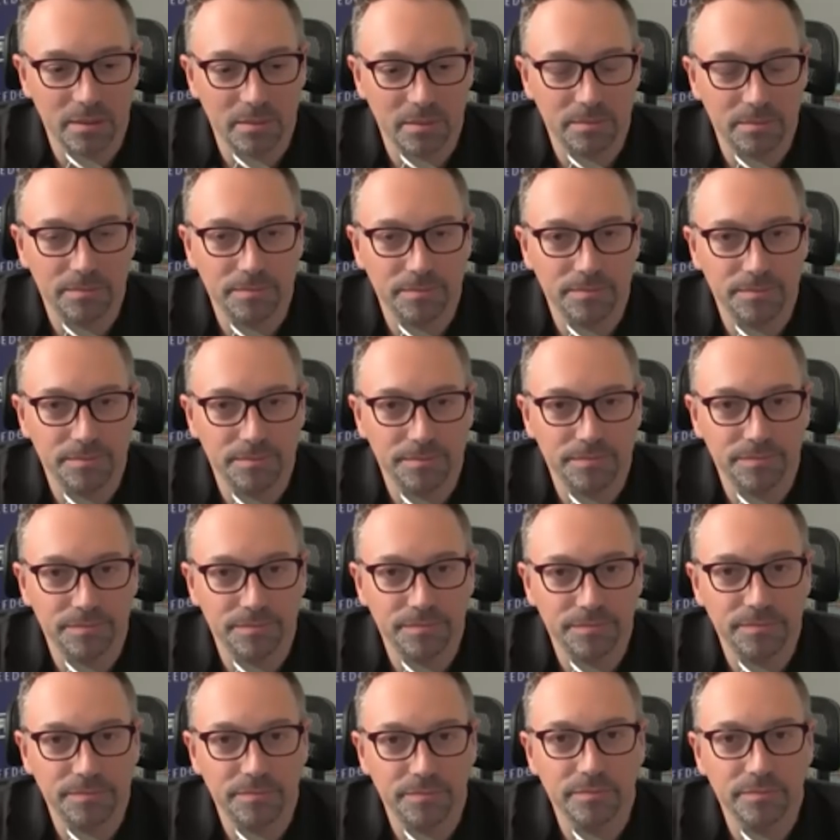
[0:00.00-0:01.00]

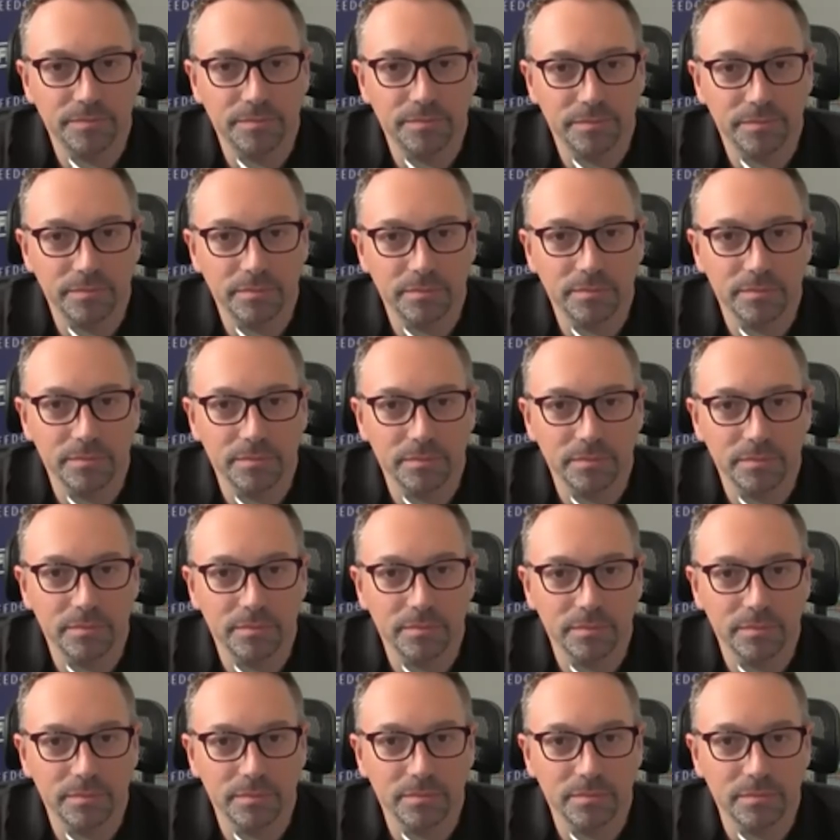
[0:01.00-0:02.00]

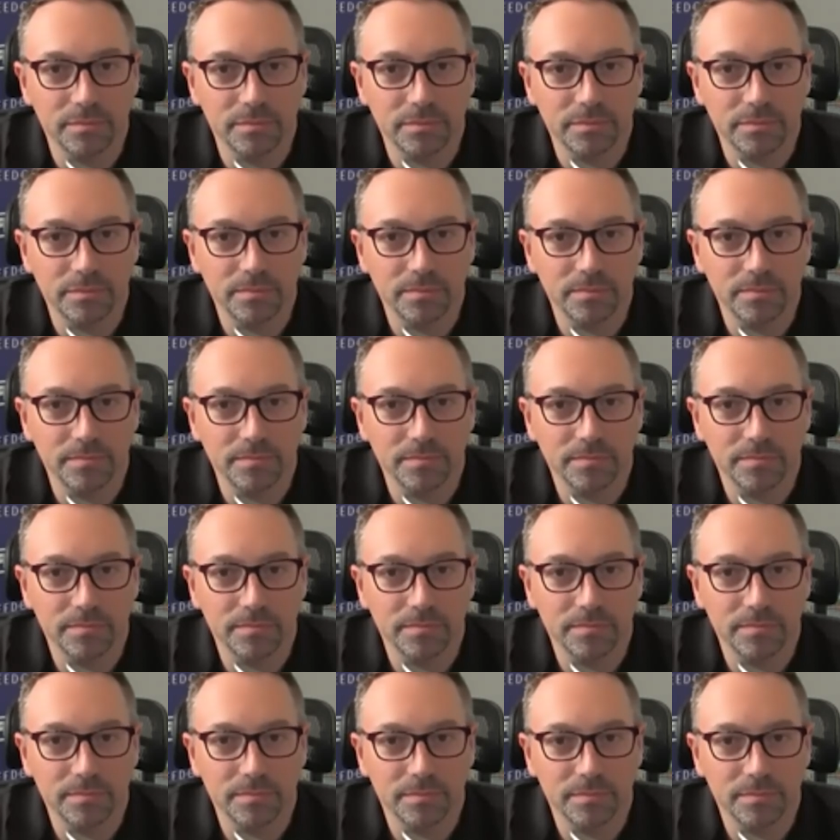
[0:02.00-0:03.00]

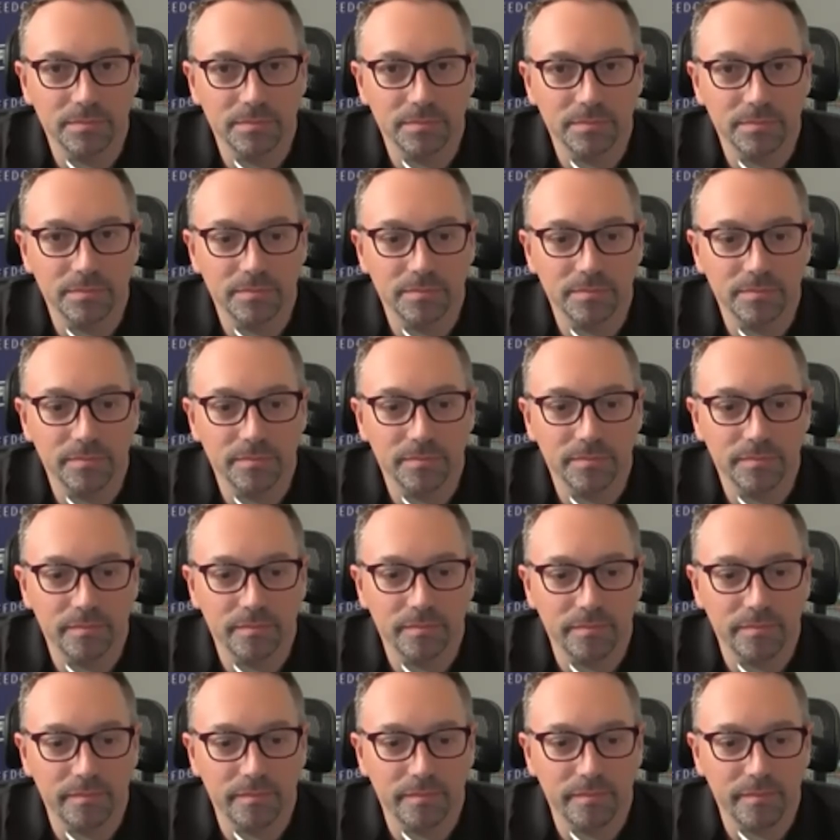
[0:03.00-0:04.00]

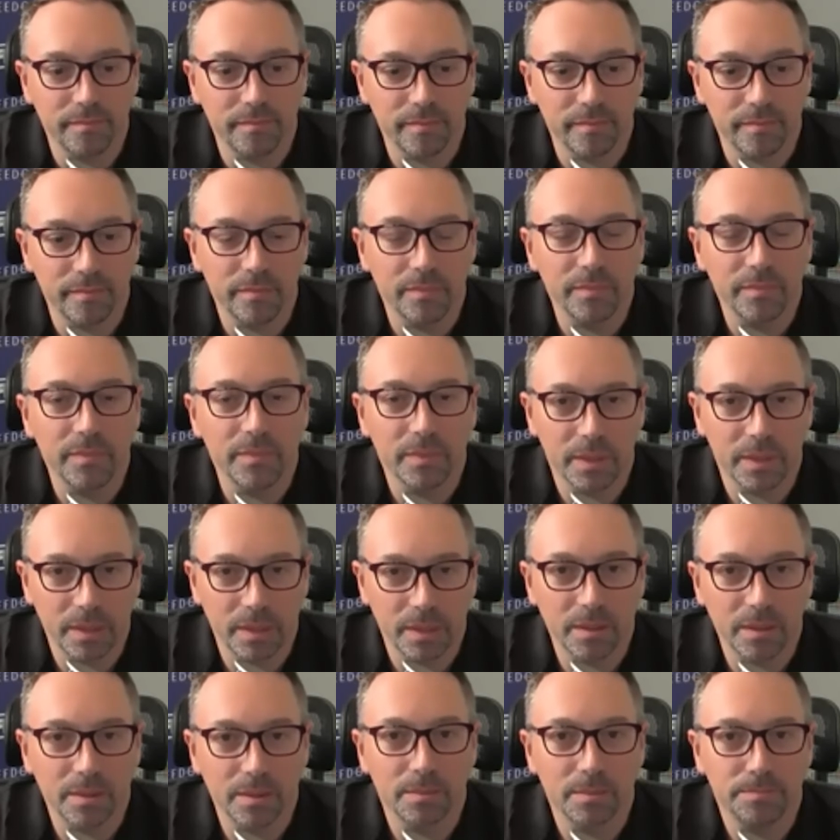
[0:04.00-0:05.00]

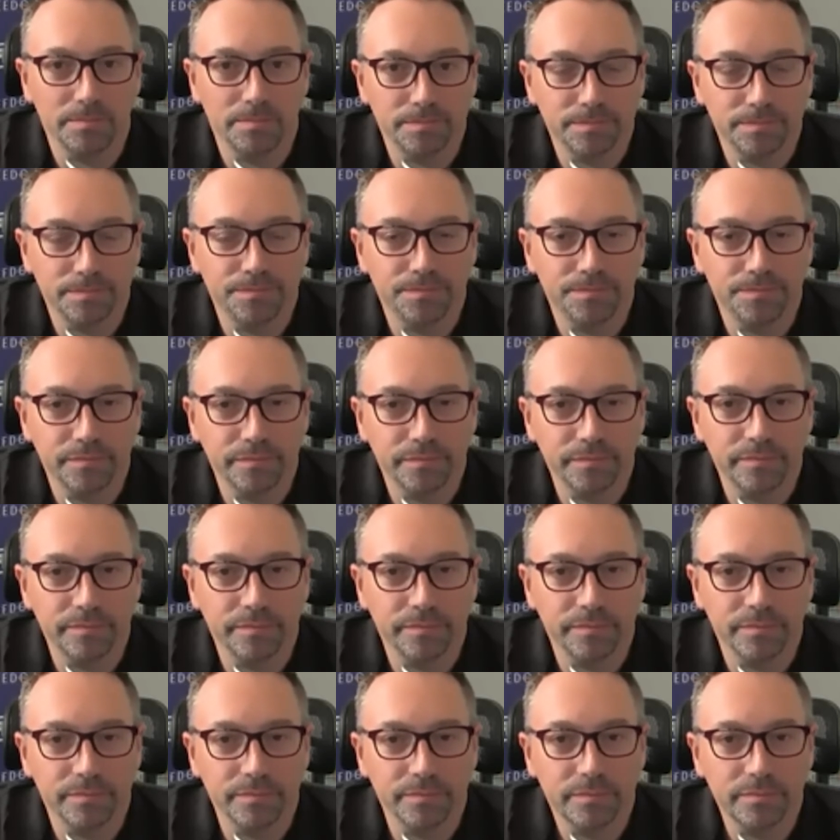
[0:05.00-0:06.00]

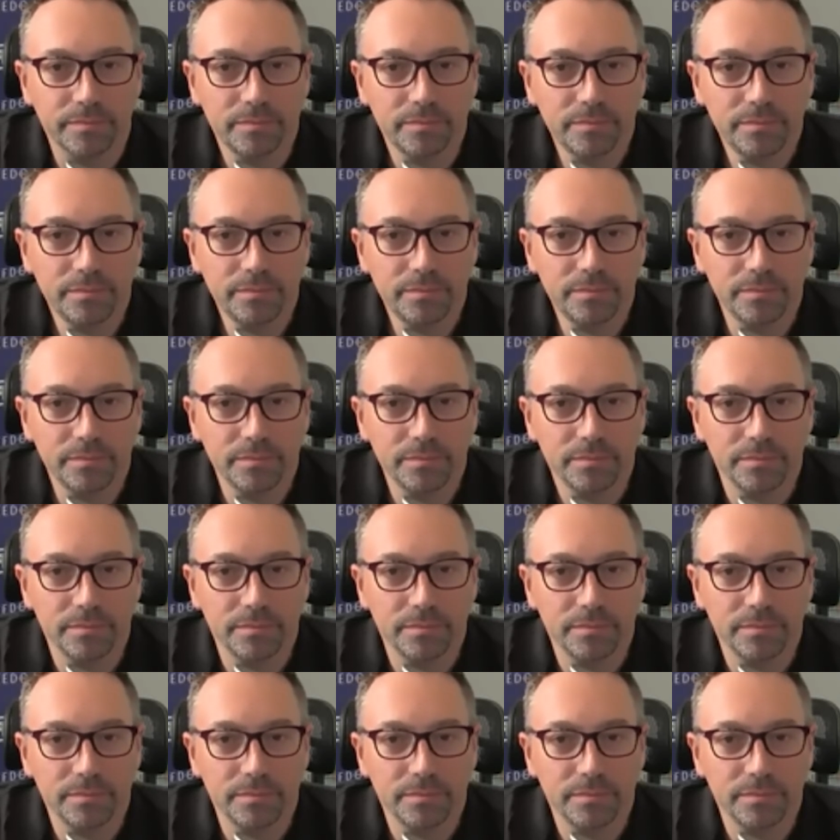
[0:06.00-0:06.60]
(not speaking)